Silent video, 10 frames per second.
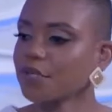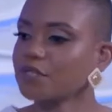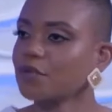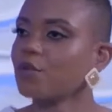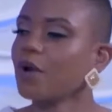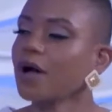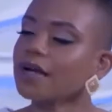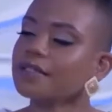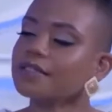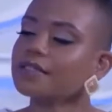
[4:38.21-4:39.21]
And so what
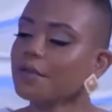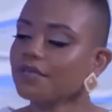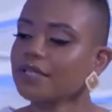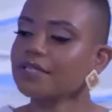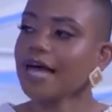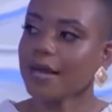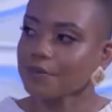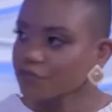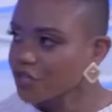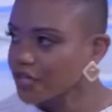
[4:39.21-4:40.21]
are some of the
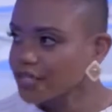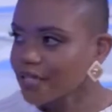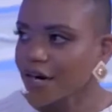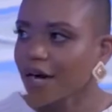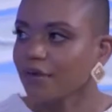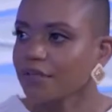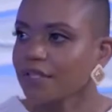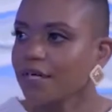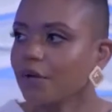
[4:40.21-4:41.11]
types of traders that are out there,